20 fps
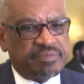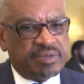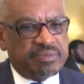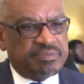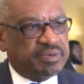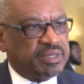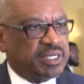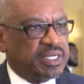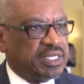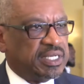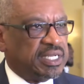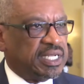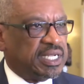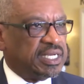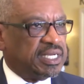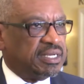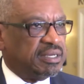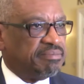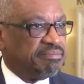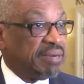of people in
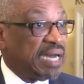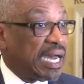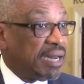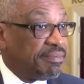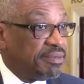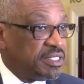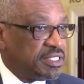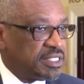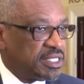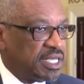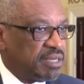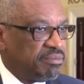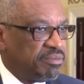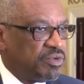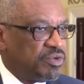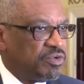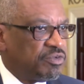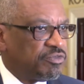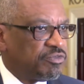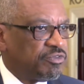that barbers can
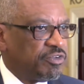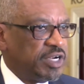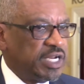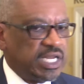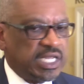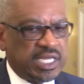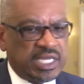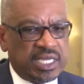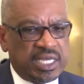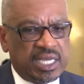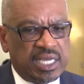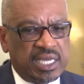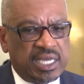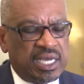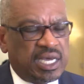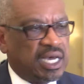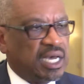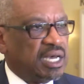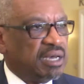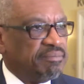move freely,
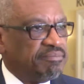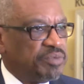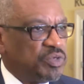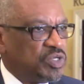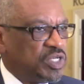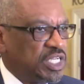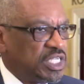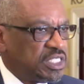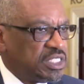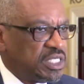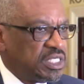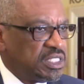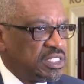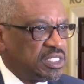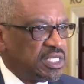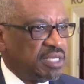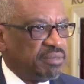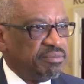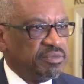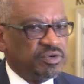um,
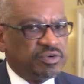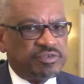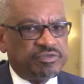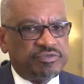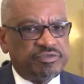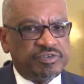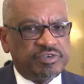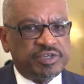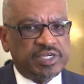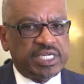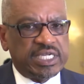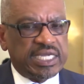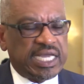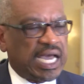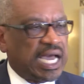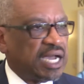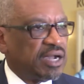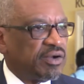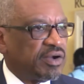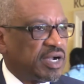beauticians can move freely,
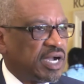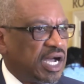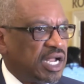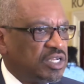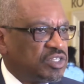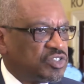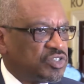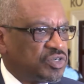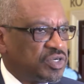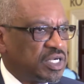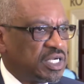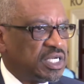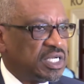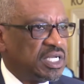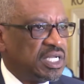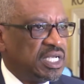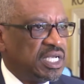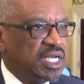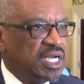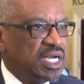agricultural
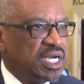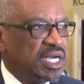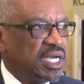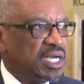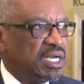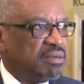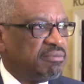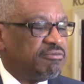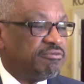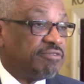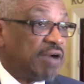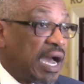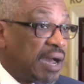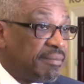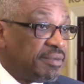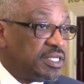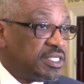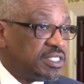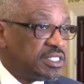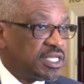um,
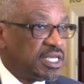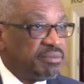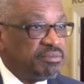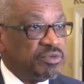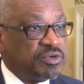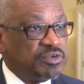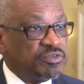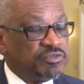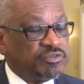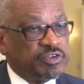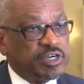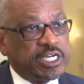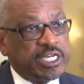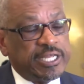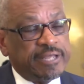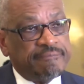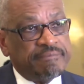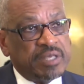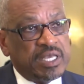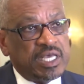farmers can move
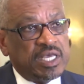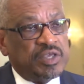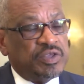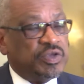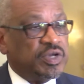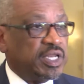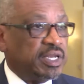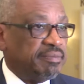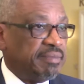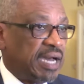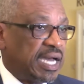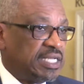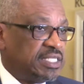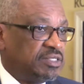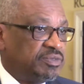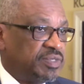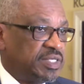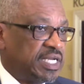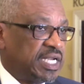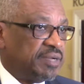freely. You can
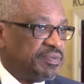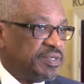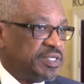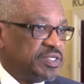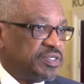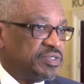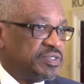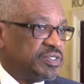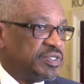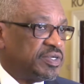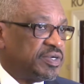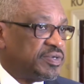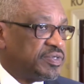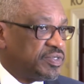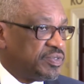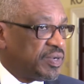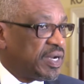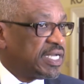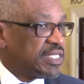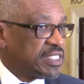imagine what that would do to,
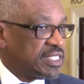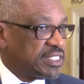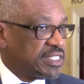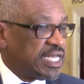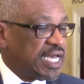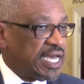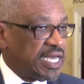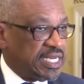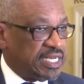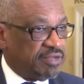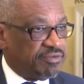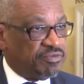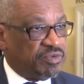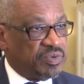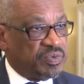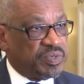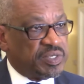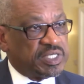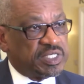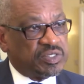to, our society if
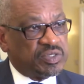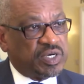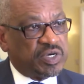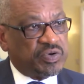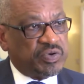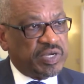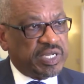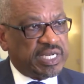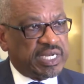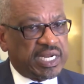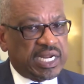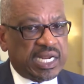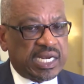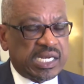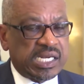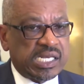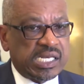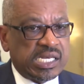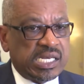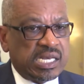we were to agree to
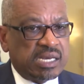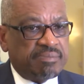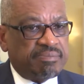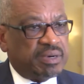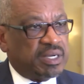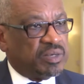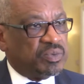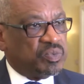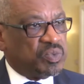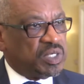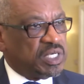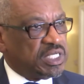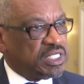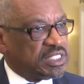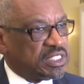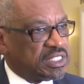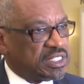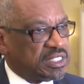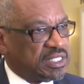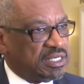that. But what
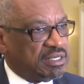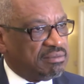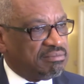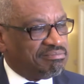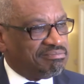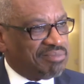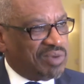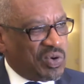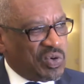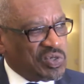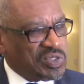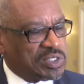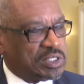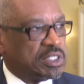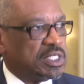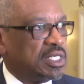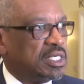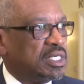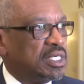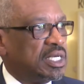is
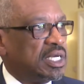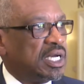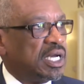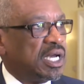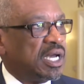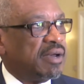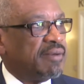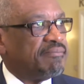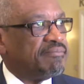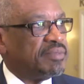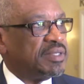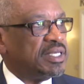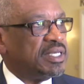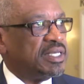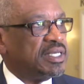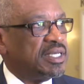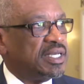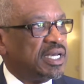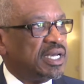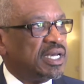most um,
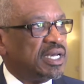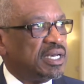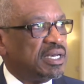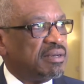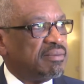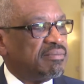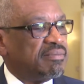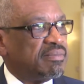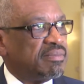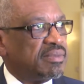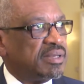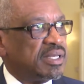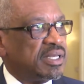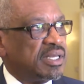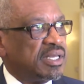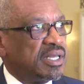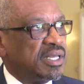um